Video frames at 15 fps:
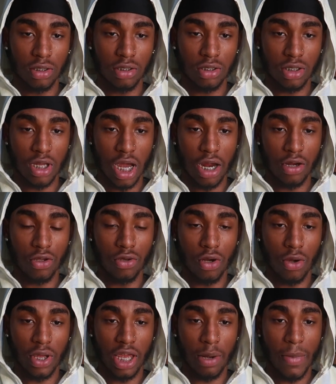start you
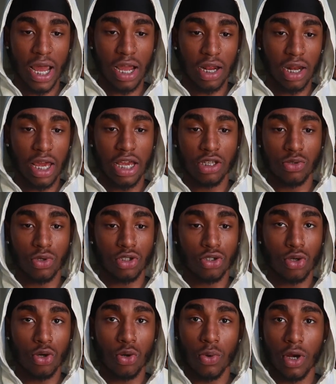know getting my class for
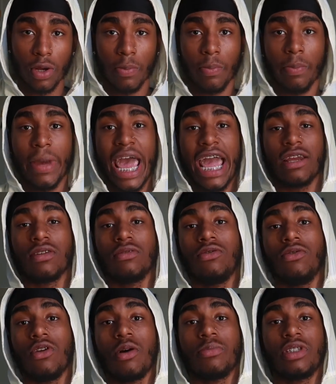schoolwork back
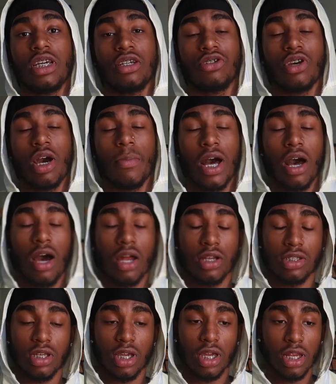you know i'm saying trying my
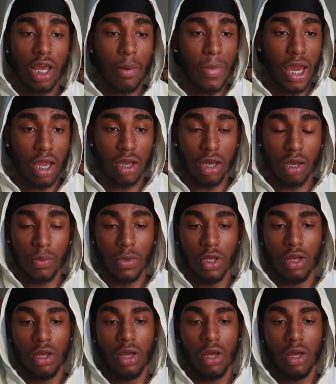hardest to get that back up